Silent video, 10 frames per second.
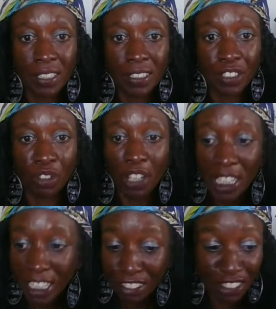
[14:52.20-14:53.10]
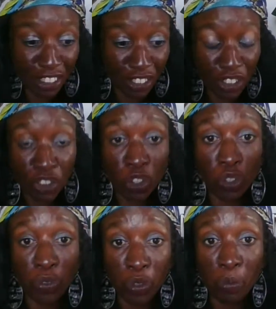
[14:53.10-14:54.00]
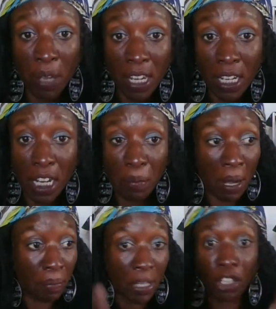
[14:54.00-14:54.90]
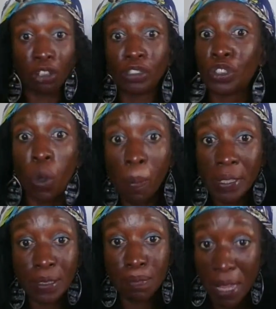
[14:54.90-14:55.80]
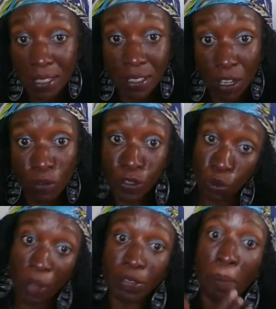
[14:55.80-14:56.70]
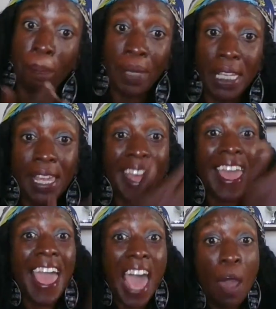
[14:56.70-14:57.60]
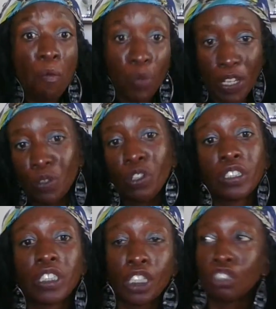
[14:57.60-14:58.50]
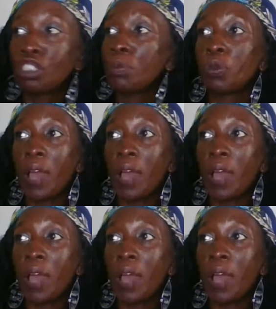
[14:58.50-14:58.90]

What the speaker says: So you're here to serve humanity by being your dopest best self. So you have to be happy in order to contribute